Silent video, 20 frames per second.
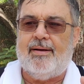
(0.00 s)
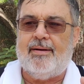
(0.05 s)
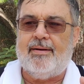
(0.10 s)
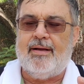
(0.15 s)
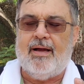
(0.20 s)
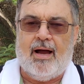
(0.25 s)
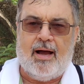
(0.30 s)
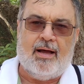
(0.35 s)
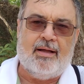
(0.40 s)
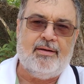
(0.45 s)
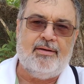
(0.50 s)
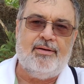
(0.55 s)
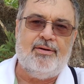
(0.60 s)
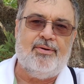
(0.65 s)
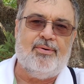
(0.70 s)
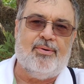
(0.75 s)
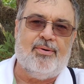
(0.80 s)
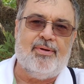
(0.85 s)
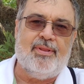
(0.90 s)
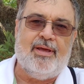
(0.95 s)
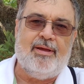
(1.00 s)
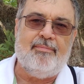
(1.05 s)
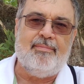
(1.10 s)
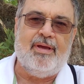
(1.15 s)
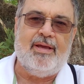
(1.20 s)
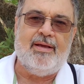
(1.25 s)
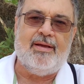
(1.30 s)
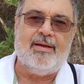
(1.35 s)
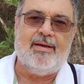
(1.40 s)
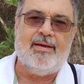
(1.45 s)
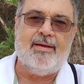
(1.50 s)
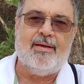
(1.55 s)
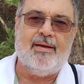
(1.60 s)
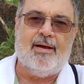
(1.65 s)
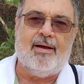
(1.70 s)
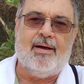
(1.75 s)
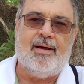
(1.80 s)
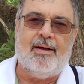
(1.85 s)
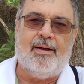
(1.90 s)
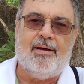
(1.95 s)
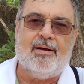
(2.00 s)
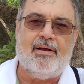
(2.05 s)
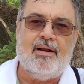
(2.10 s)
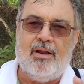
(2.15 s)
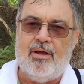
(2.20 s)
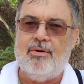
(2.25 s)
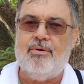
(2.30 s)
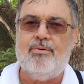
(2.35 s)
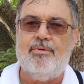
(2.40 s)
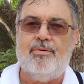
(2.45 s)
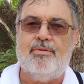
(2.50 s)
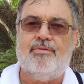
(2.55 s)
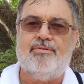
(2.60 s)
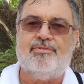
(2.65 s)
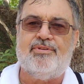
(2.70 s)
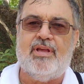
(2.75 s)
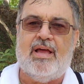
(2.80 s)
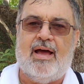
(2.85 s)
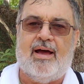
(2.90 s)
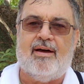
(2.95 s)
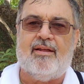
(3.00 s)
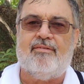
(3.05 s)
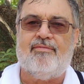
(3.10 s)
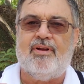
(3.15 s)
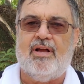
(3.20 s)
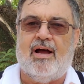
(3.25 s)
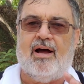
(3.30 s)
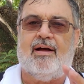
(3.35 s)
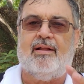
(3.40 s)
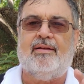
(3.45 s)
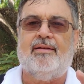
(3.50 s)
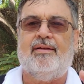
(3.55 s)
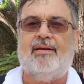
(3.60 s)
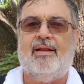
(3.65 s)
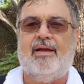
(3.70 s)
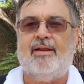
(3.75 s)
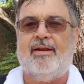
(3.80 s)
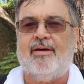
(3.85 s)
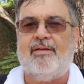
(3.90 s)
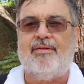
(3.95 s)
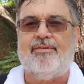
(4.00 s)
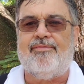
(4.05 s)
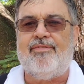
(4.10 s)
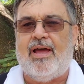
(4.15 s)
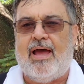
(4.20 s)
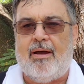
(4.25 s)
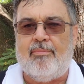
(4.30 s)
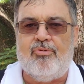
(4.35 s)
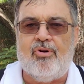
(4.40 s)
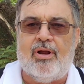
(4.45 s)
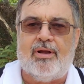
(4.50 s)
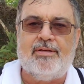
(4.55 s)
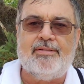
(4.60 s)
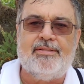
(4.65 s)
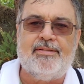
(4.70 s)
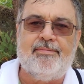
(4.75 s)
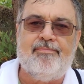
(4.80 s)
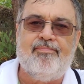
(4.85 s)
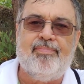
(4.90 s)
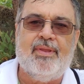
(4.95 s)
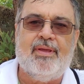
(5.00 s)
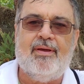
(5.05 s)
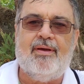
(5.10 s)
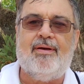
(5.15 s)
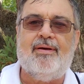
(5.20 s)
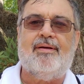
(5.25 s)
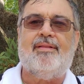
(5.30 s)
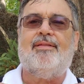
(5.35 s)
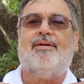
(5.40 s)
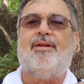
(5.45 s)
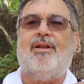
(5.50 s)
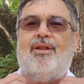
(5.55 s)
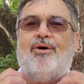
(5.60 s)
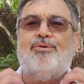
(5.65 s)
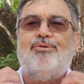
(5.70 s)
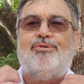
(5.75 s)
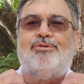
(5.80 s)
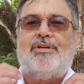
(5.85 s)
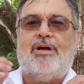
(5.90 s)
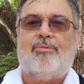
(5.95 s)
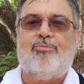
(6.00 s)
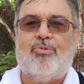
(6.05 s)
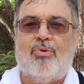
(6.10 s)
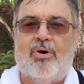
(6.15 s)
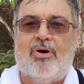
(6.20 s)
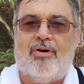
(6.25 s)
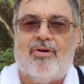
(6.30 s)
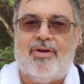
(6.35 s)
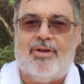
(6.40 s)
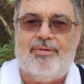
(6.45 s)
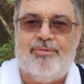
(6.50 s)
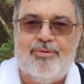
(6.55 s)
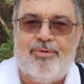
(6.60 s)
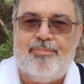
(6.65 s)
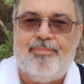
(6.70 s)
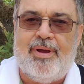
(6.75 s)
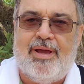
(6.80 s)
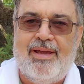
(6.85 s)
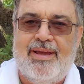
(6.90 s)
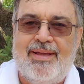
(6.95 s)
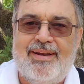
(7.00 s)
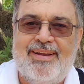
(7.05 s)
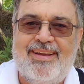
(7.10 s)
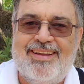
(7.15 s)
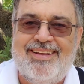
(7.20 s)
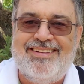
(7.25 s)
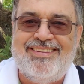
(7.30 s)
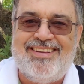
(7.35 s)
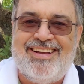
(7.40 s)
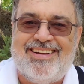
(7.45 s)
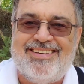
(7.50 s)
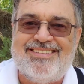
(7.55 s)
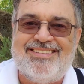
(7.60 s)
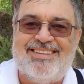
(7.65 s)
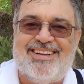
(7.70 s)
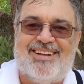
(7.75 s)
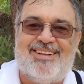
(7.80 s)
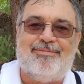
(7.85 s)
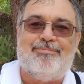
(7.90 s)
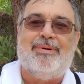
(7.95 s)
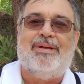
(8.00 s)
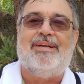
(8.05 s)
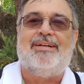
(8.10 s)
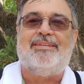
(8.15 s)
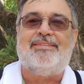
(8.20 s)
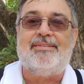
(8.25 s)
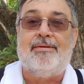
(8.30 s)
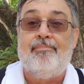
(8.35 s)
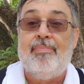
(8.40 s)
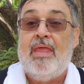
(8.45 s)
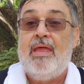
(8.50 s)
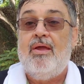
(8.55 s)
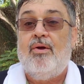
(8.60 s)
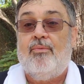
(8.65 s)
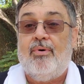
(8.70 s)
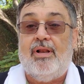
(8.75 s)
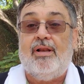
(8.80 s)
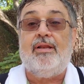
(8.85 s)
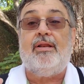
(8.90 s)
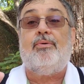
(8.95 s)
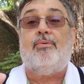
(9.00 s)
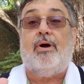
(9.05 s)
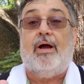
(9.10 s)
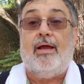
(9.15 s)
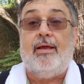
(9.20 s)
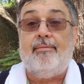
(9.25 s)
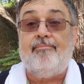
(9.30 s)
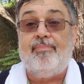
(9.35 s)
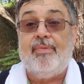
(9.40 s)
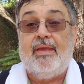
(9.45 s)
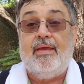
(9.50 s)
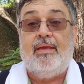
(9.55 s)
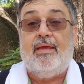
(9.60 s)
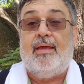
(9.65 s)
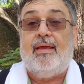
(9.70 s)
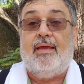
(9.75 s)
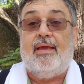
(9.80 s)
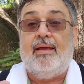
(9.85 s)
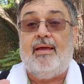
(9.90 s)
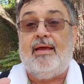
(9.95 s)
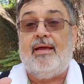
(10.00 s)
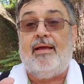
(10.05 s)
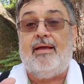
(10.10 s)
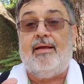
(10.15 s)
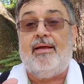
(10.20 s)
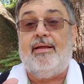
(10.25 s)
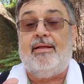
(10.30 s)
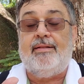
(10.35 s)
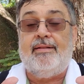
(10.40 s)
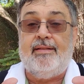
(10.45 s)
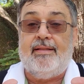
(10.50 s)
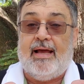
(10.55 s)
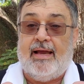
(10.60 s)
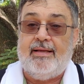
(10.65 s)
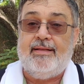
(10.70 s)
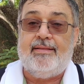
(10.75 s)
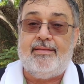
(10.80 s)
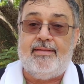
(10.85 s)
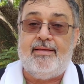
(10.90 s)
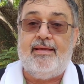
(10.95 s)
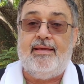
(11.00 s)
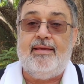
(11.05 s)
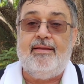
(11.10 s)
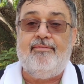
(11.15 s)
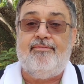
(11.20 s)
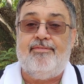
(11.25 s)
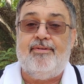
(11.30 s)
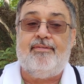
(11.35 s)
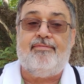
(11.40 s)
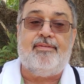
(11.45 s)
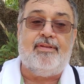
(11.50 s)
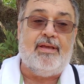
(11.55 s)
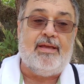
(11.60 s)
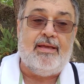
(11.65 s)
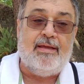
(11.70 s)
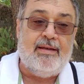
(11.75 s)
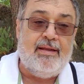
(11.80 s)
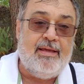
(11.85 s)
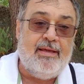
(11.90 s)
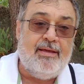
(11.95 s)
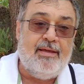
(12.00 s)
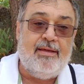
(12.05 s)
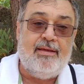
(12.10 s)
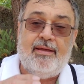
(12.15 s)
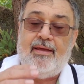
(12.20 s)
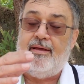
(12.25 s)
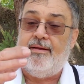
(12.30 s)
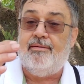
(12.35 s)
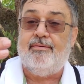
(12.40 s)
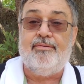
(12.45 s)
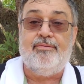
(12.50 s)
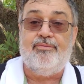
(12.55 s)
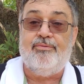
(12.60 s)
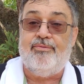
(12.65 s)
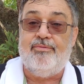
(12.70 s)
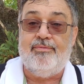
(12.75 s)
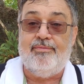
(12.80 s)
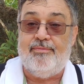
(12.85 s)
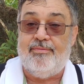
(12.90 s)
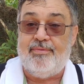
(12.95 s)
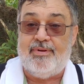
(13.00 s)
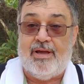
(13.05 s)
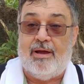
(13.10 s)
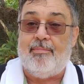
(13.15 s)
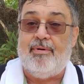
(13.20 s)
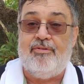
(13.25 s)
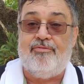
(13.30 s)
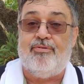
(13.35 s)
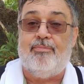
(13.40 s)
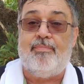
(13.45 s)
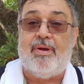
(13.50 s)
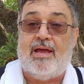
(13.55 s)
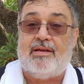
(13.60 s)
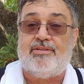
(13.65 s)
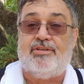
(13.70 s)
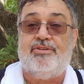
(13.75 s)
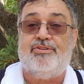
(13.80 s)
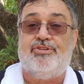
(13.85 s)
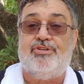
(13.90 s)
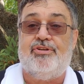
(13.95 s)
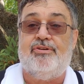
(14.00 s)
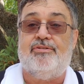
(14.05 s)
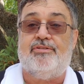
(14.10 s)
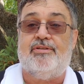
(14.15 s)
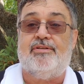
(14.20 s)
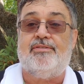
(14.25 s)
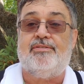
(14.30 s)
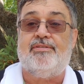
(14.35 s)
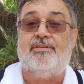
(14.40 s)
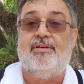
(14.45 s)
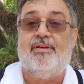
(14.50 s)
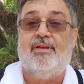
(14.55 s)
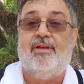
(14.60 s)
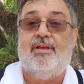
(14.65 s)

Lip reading: cotton, or they make clothes out of cotton and other fabrics. The clothes I'm wearing were made in textile mills. Well, anyway, in 1915, he, coming from Massachusetts,